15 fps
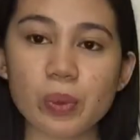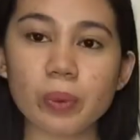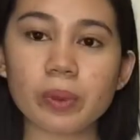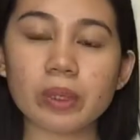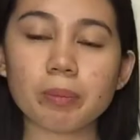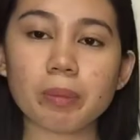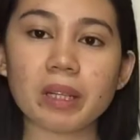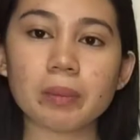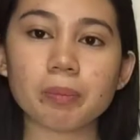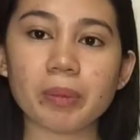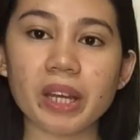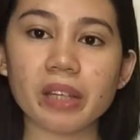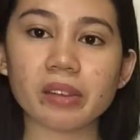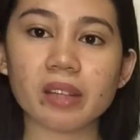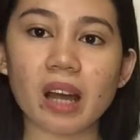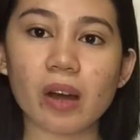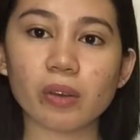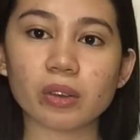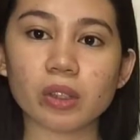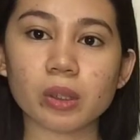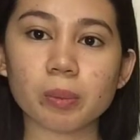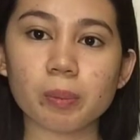we will palpate the
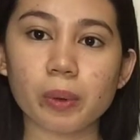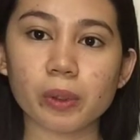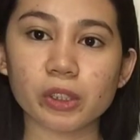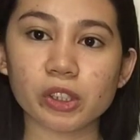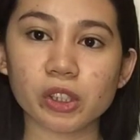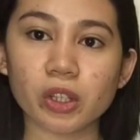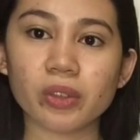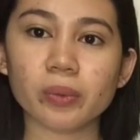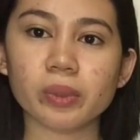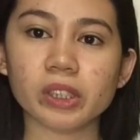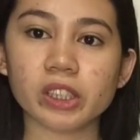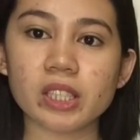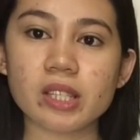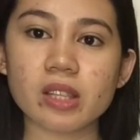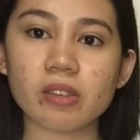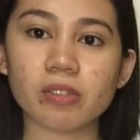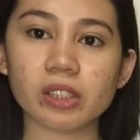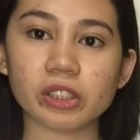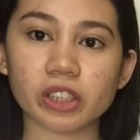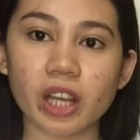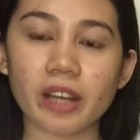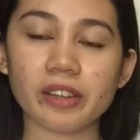outer portion which is the
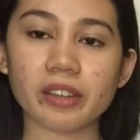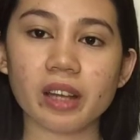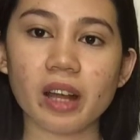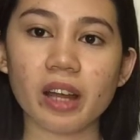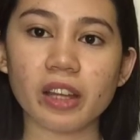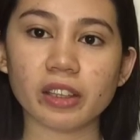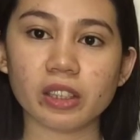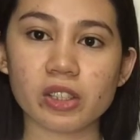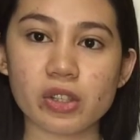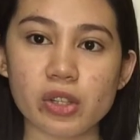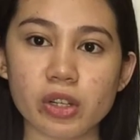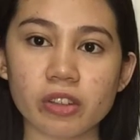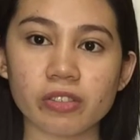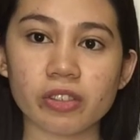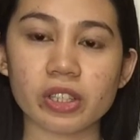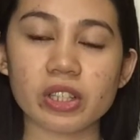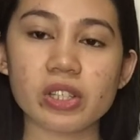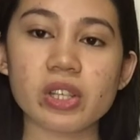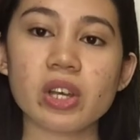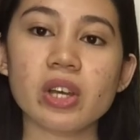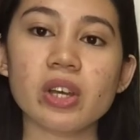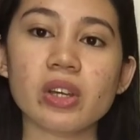vagina and the
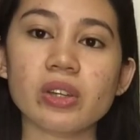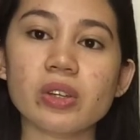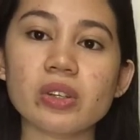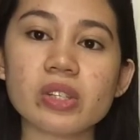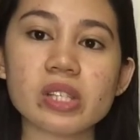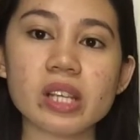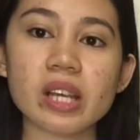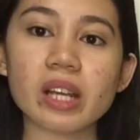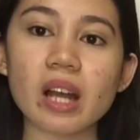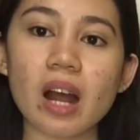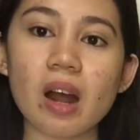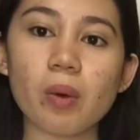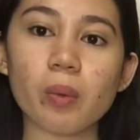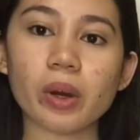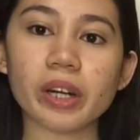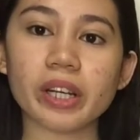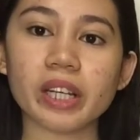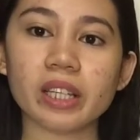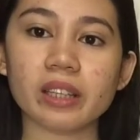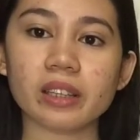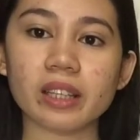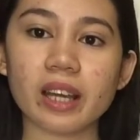cervix using our
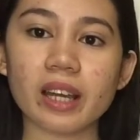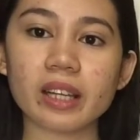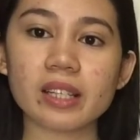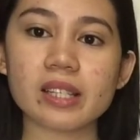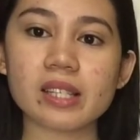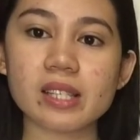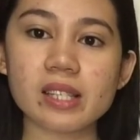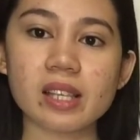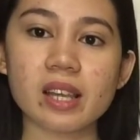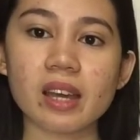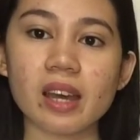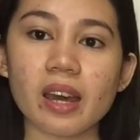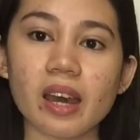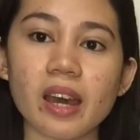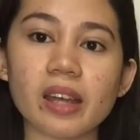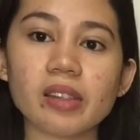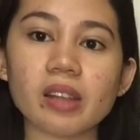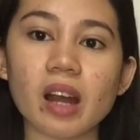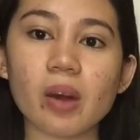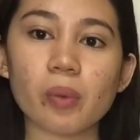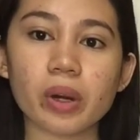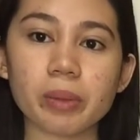index, and
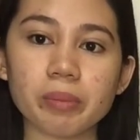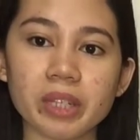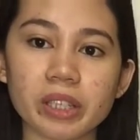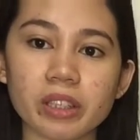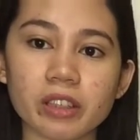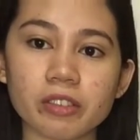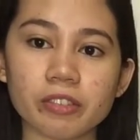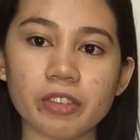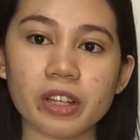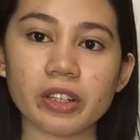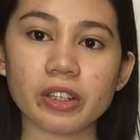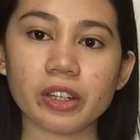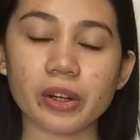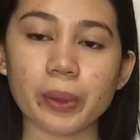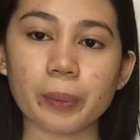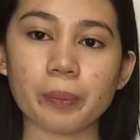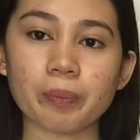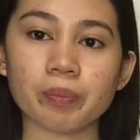our middle finger.